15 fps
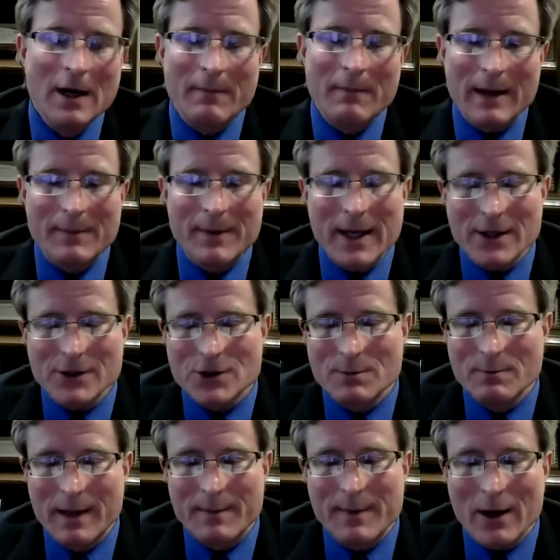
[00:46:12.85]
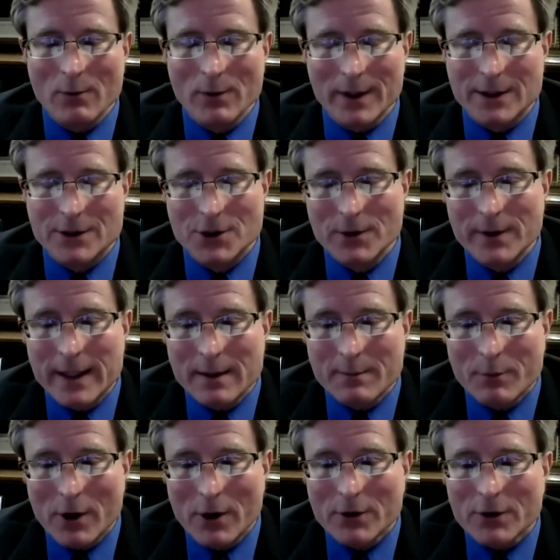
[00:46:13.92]
Maybe I really do need a
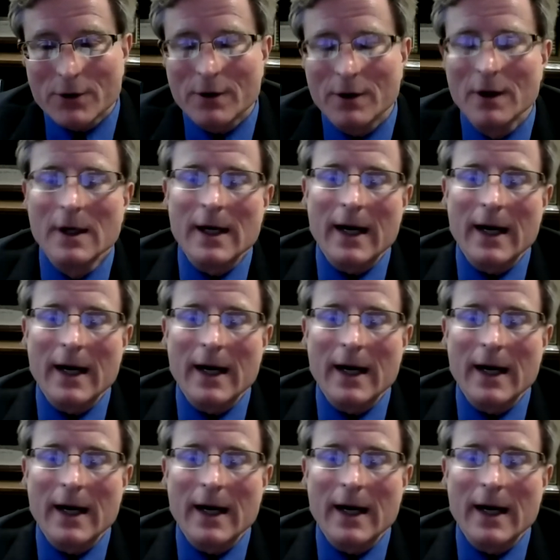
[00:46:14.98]
broker.